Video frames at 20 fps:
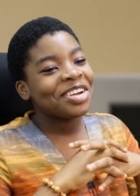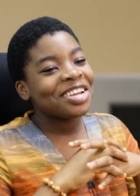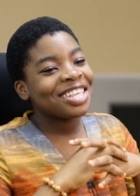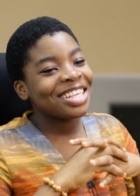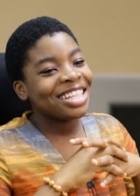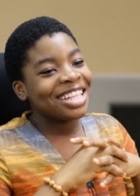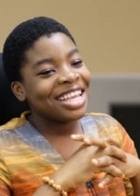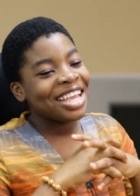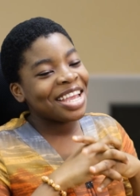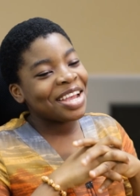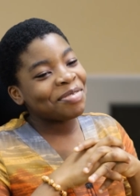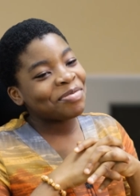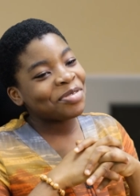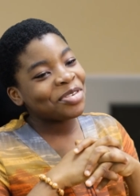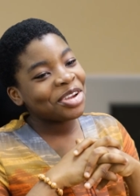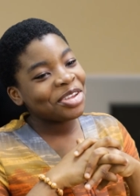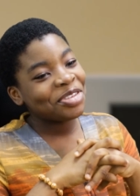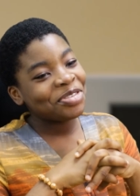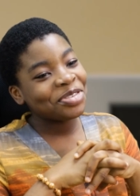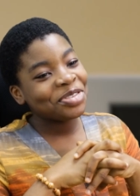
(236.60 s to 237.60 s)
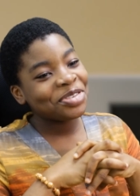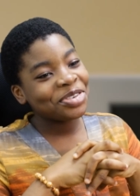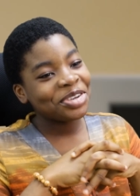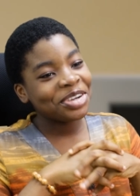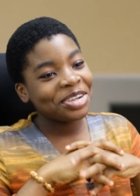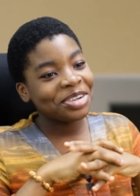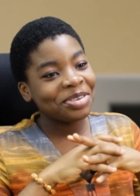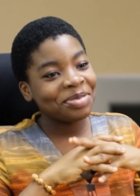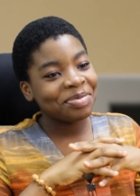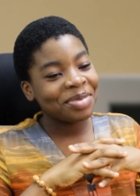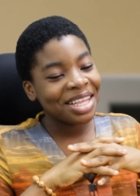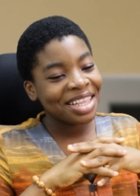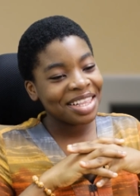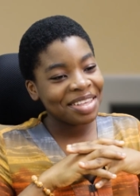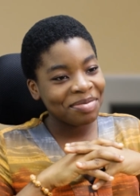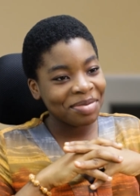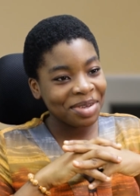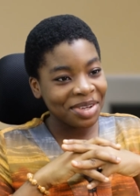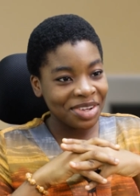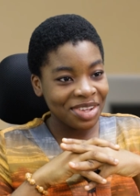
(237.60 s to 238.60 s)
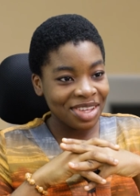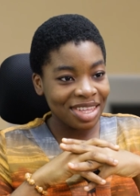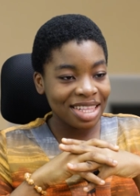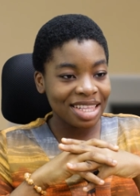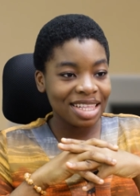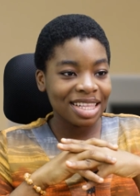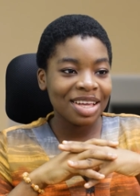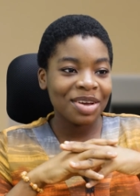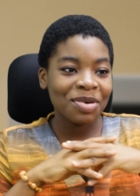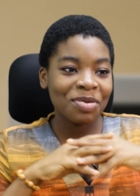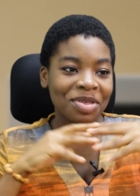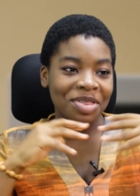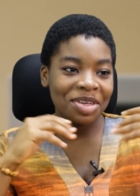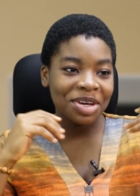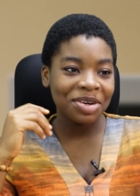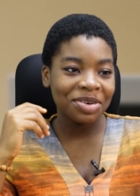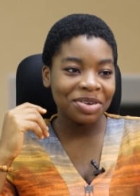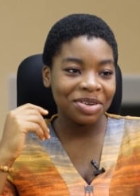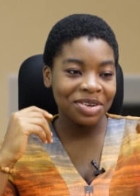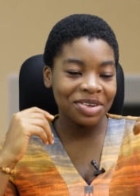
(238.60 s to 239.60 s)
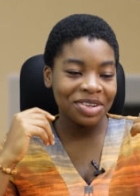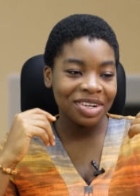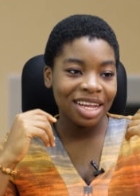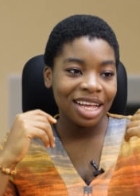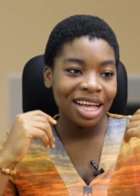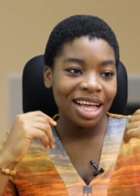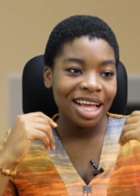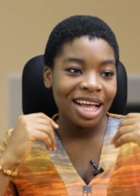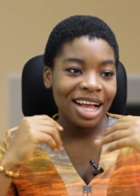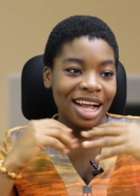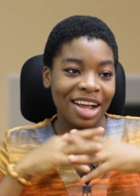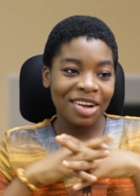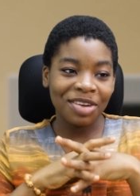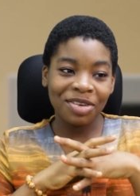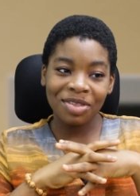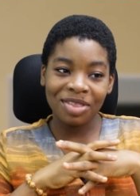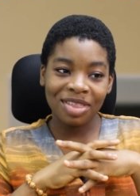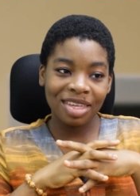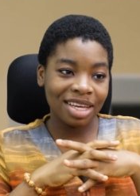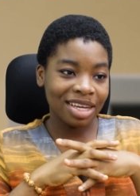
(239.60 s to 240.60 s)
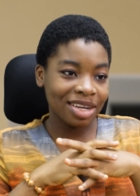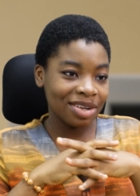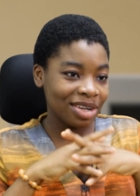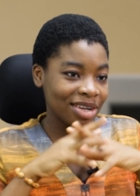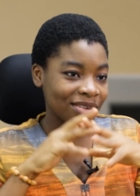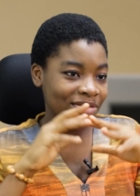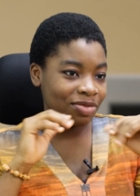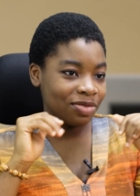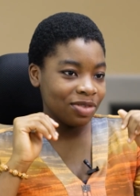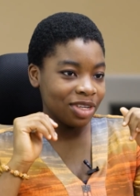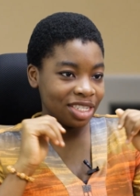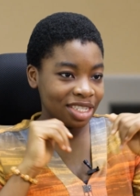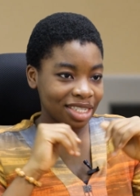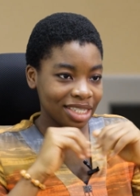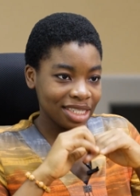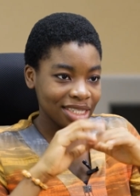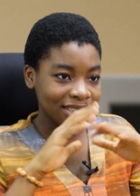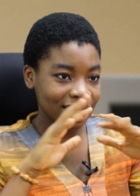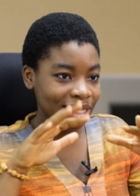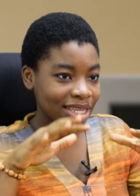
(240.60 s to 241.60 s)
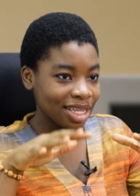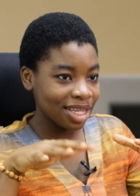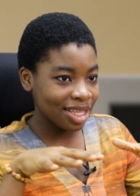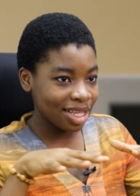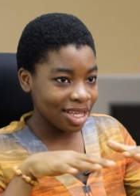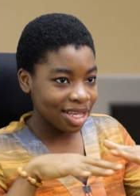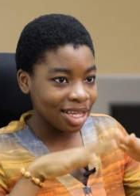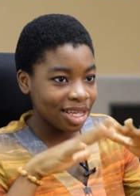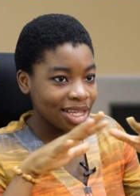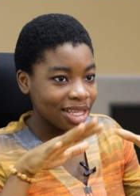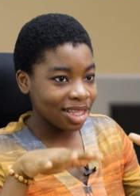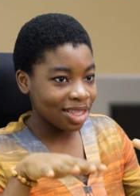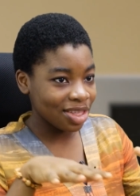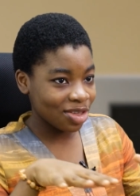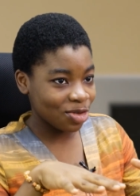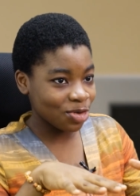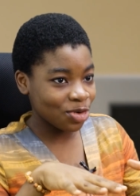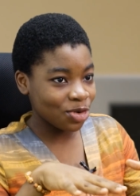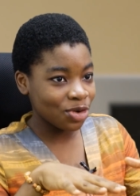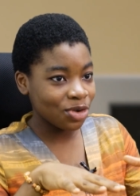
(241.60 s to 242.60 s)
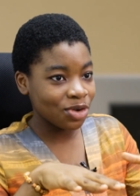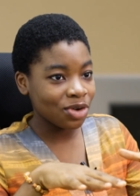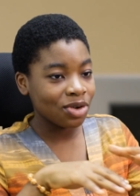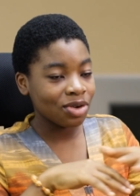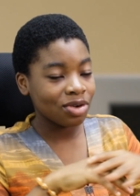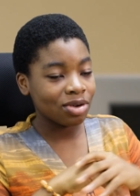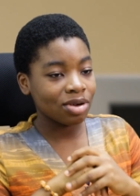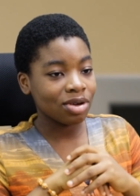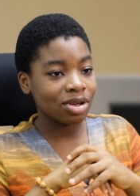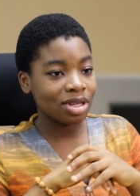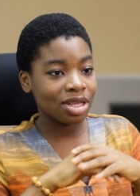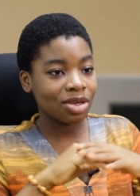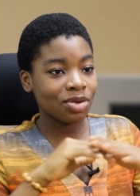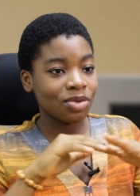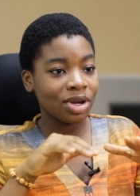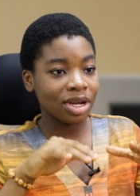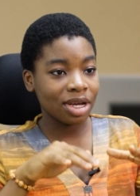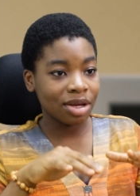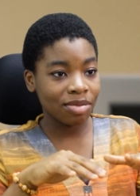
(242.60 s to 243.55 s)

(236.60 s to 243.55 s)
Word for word: firstly i'm grateful to god almighty because without god i don't think i would have reached the score or gotten